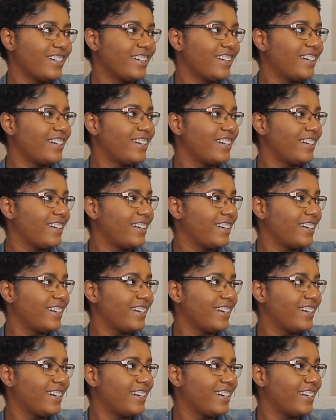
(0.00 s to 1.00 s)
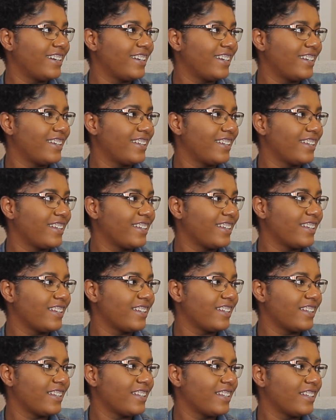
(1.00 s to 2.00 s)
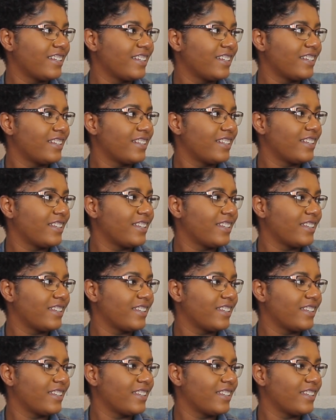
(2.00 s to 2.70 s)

[no speech]